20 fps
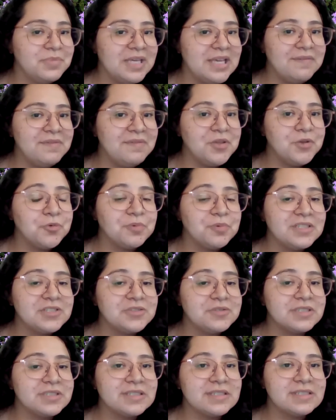giving you
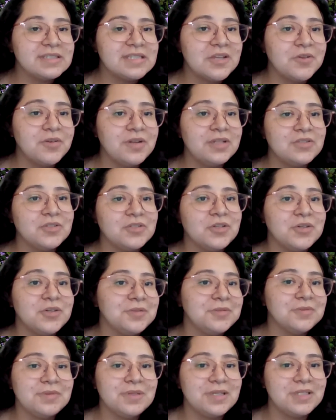resources that you need to
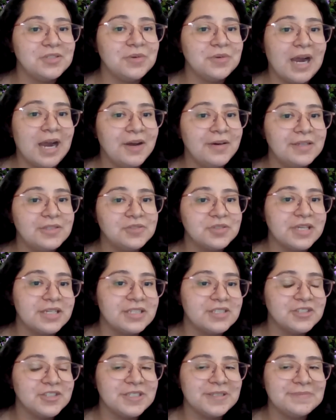go into higher
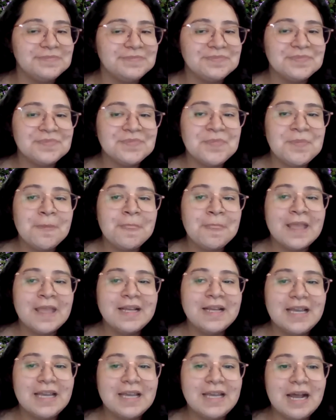education.
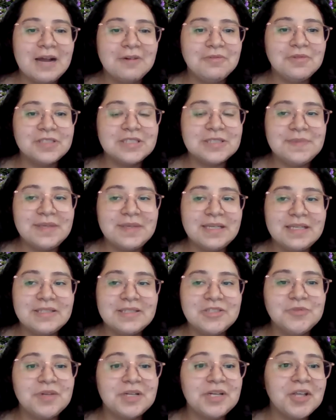And I was speaking
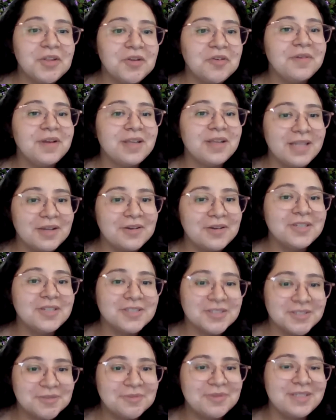to another friend that
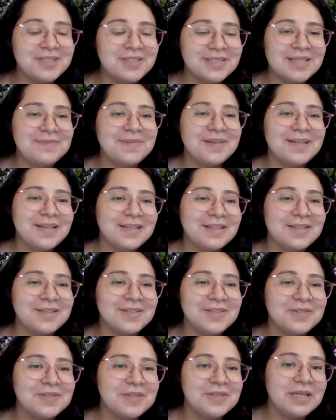also went to San
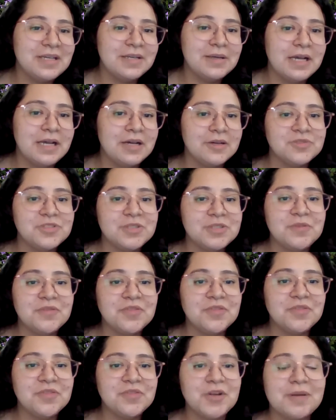Bernardino. She
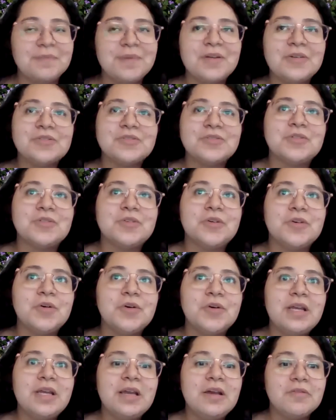moved there in middle school
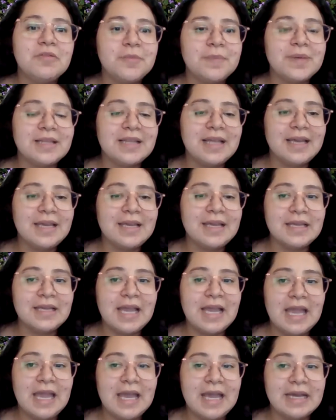from LA.
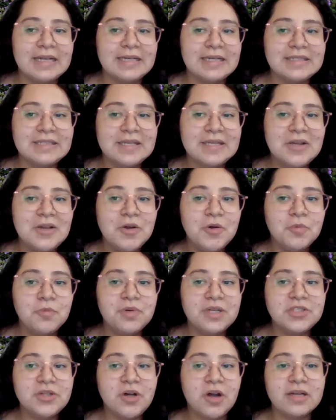And
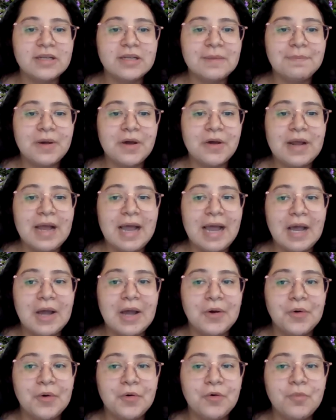we talked about
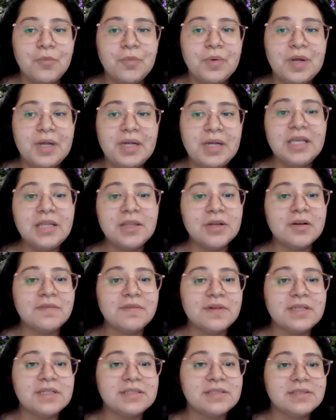how neither
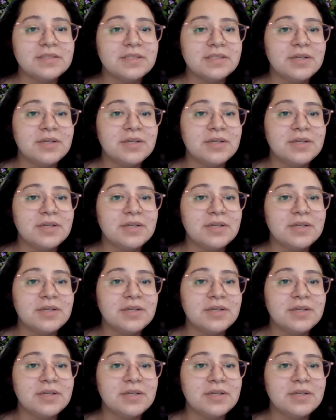of us